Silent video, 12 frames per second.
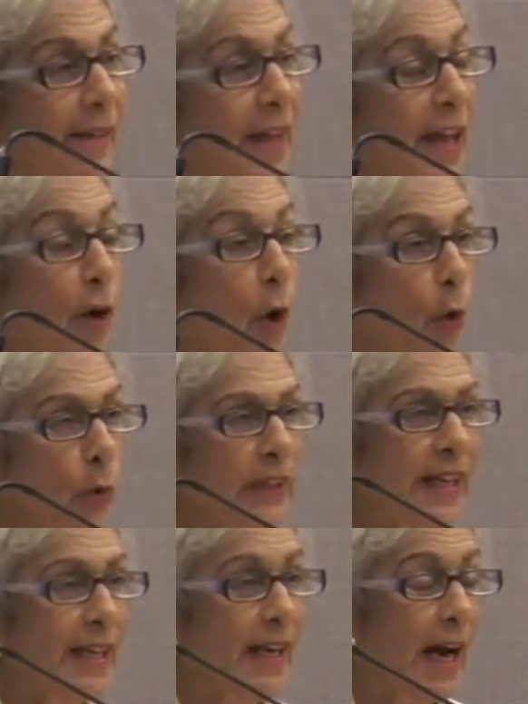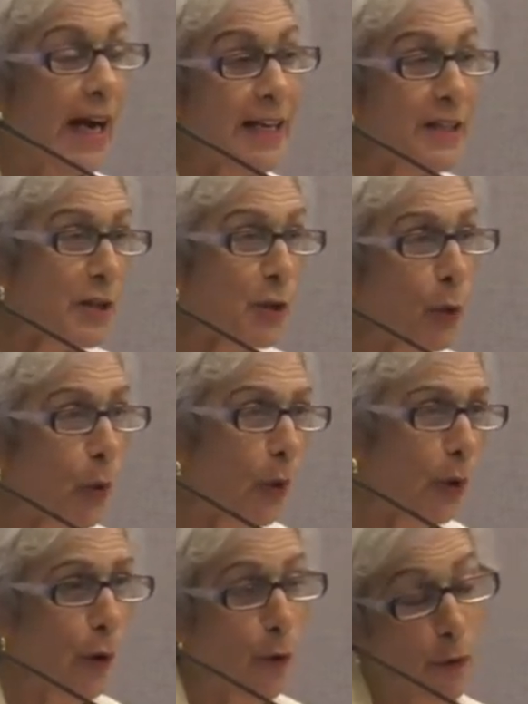and then only in high
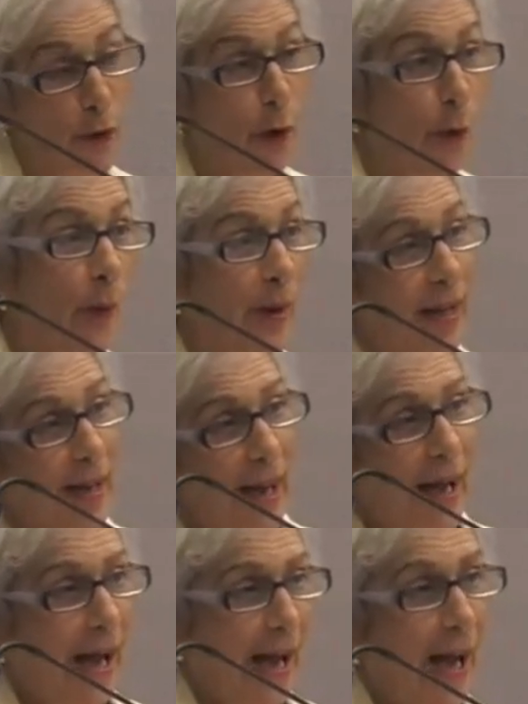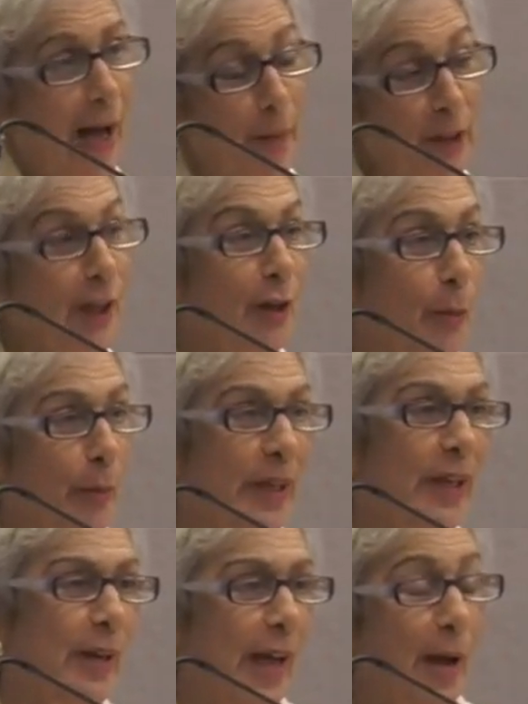school, although I'm a little
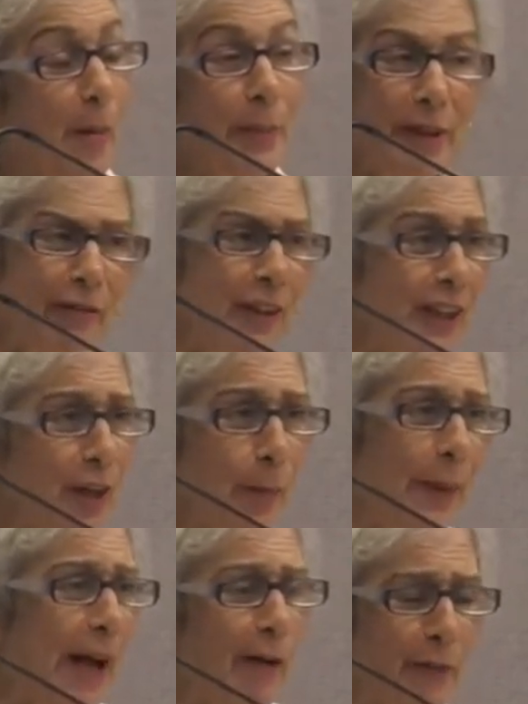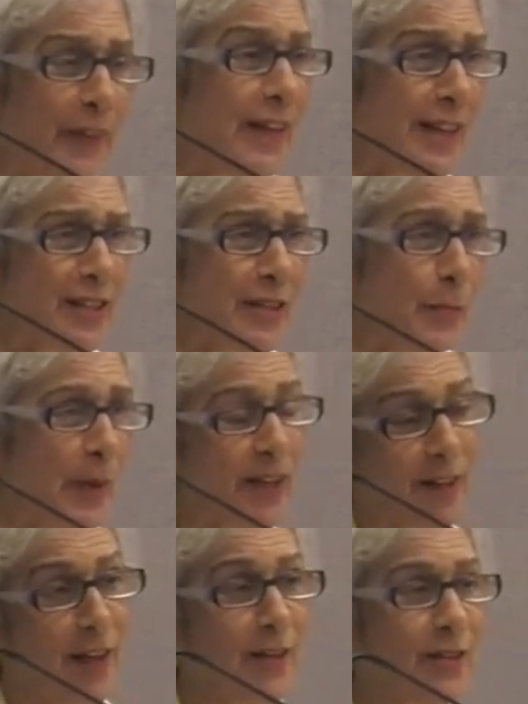bit ambivalent about this
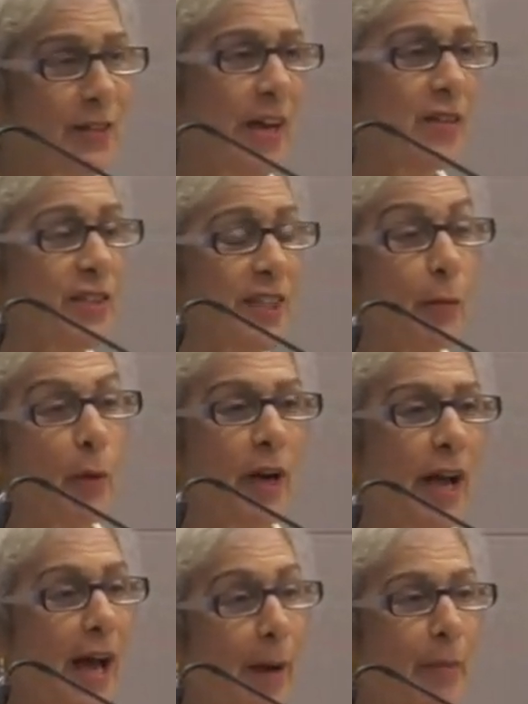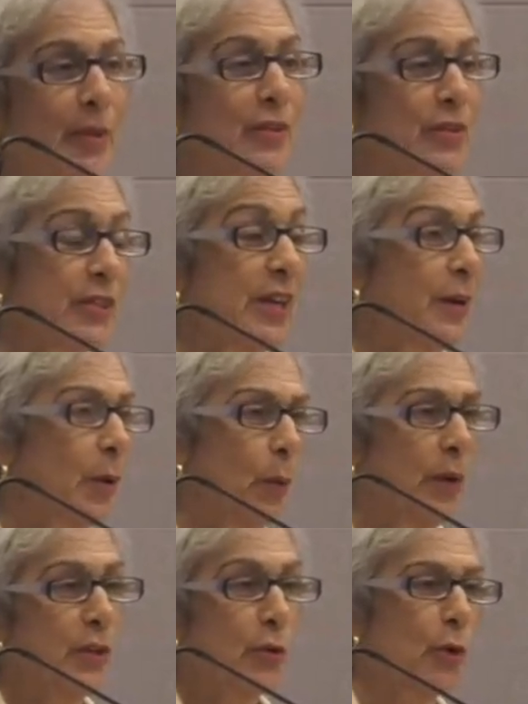because I see what happens
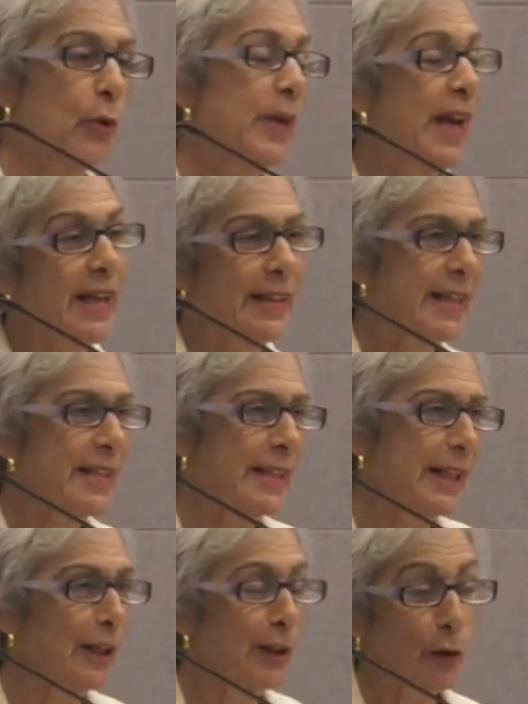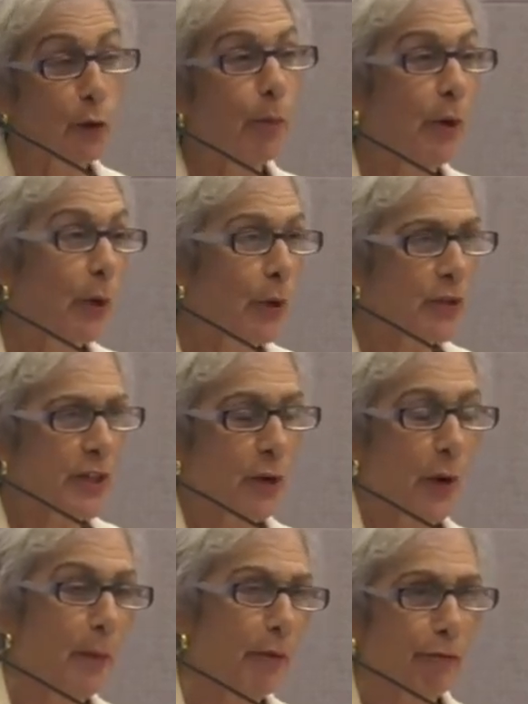when you create these little loopholes.
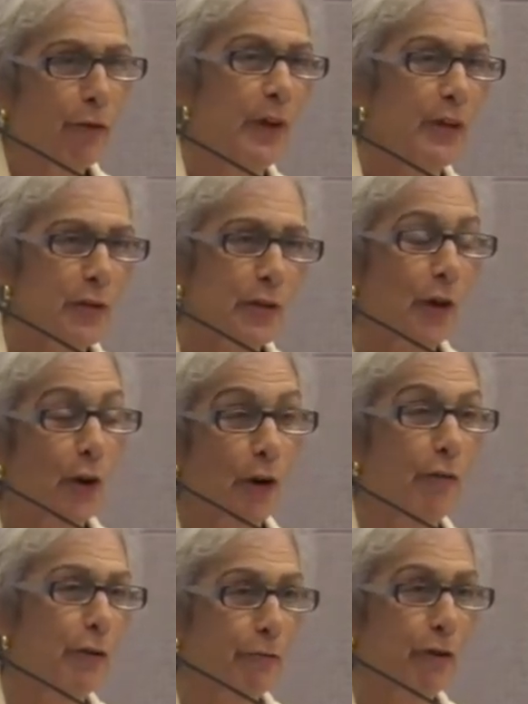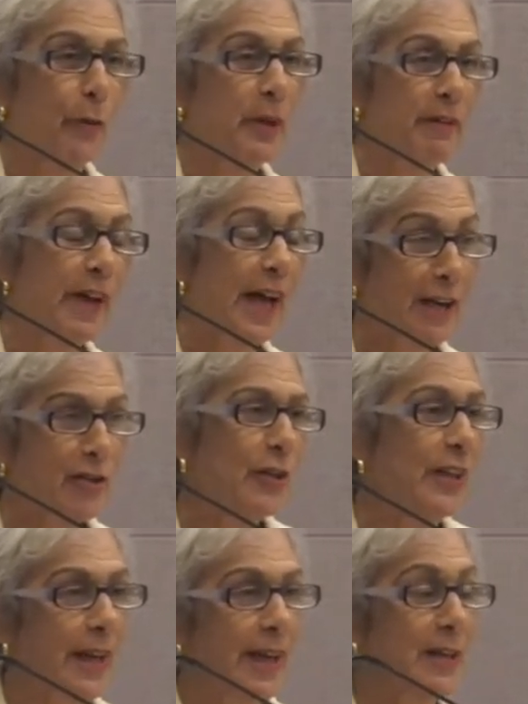Here I'm referring to the Harvard affirmative
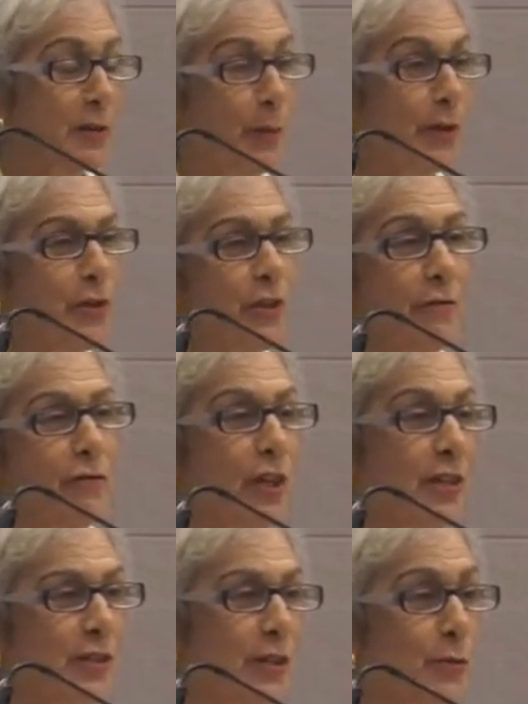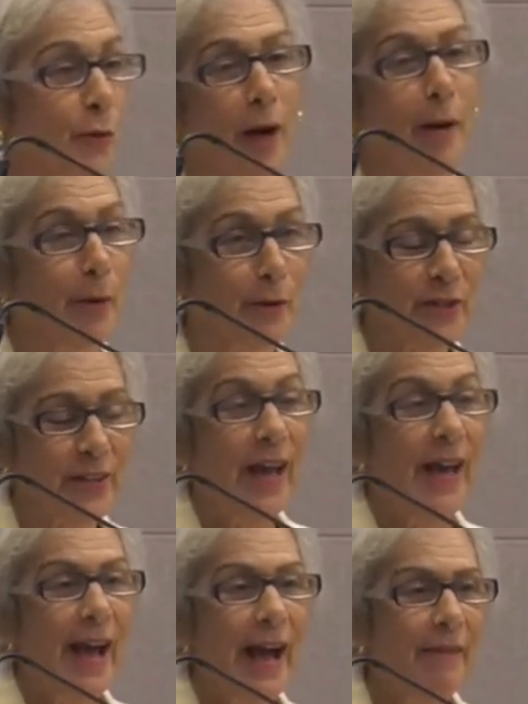action case where Chief Justice Roberts
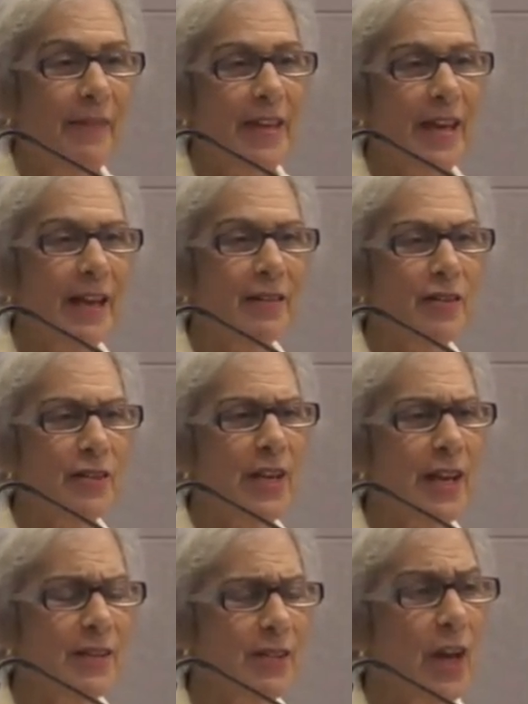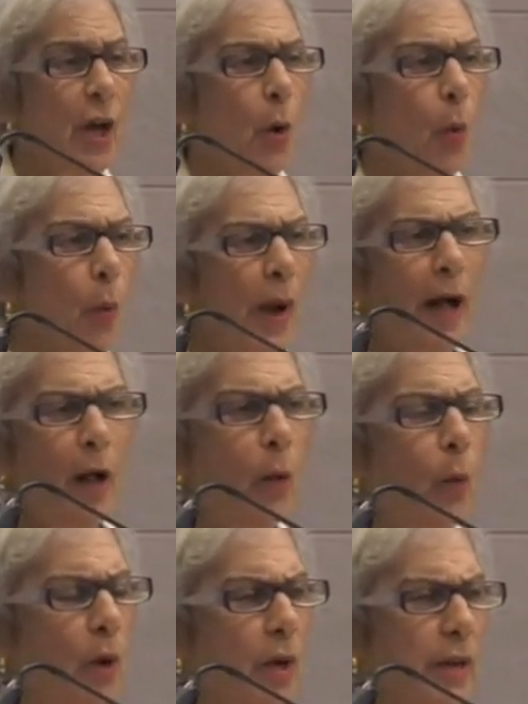at the end says,
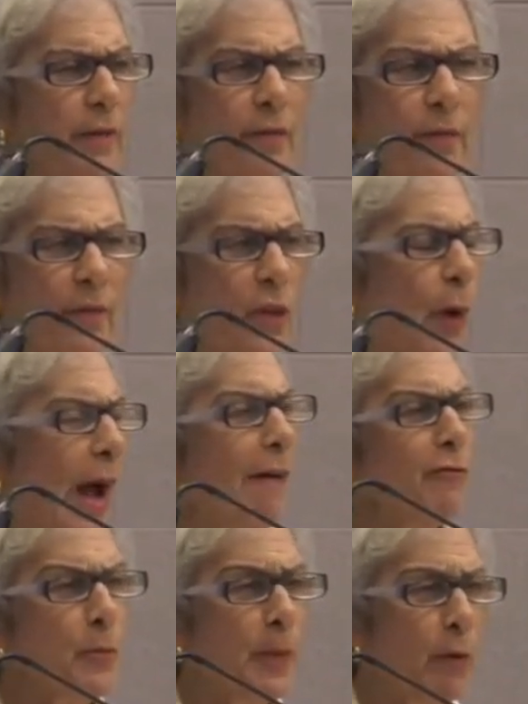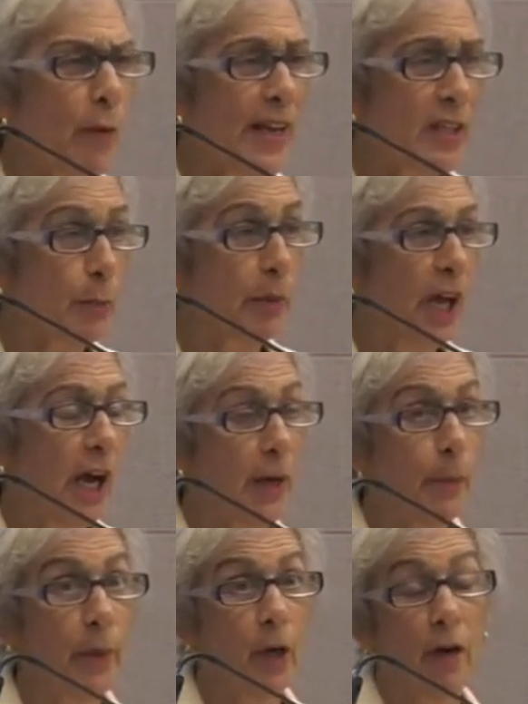well, you have to be race
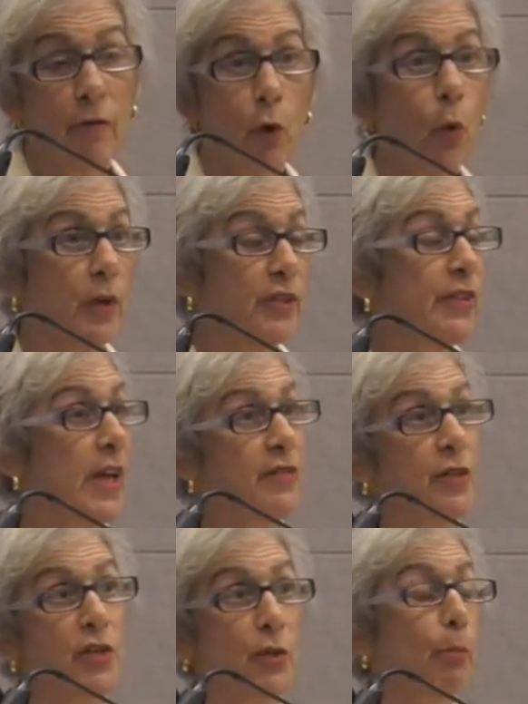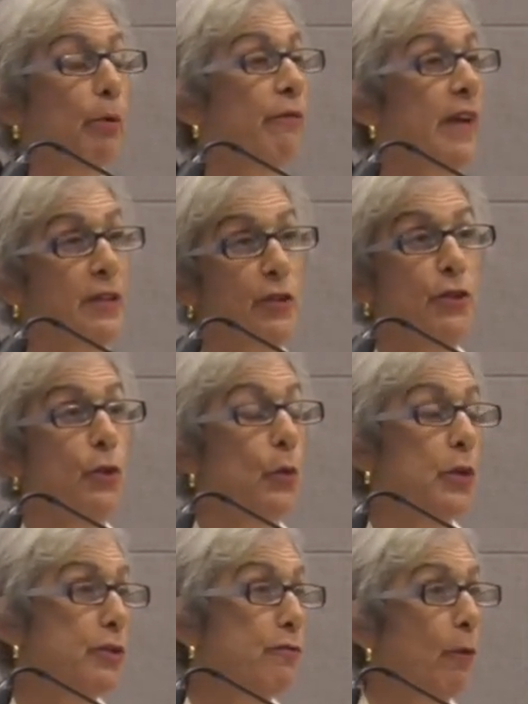blind, but of course that doesn't prevent
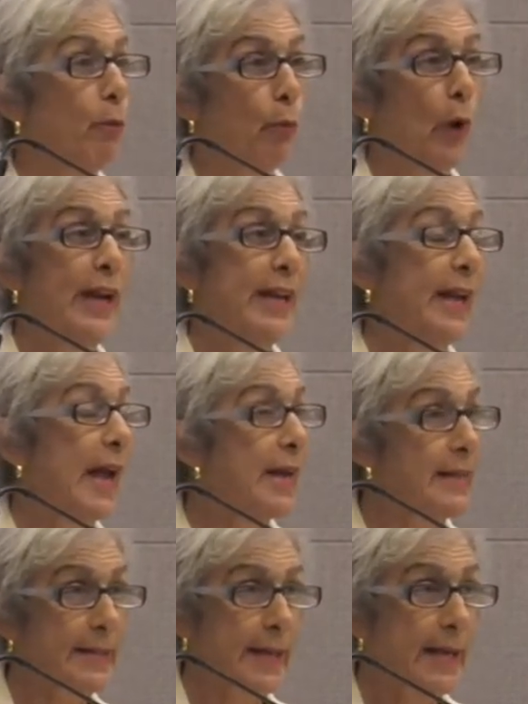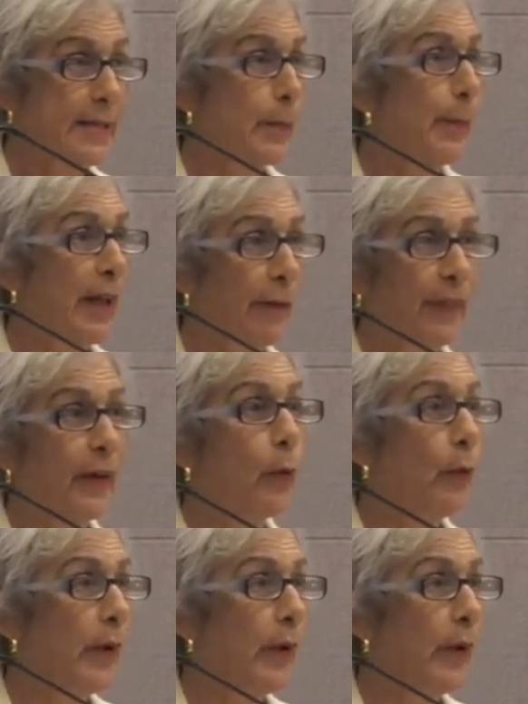students from writing essays about their